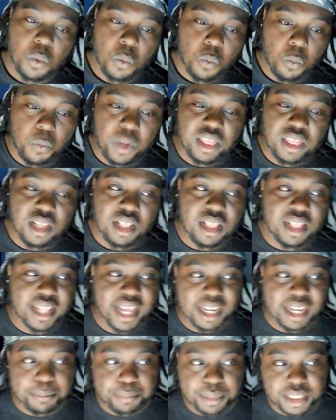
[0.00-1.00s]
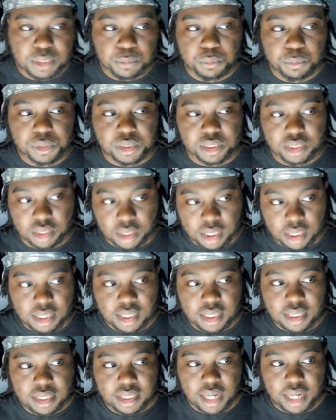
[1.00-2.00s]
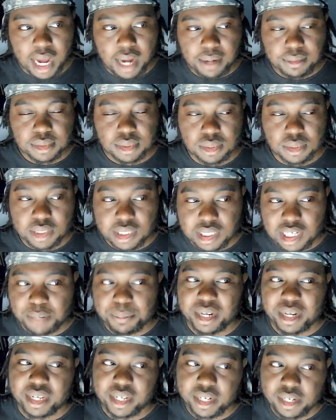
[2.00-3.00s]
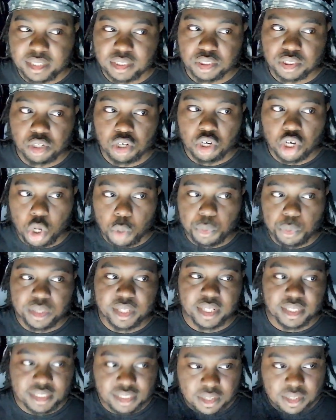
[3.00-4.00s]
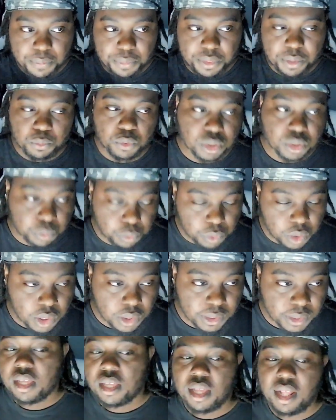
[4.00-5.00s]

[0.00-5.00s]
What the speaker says: When the leg piece were done, I was looking at my character knowing that something was wrong.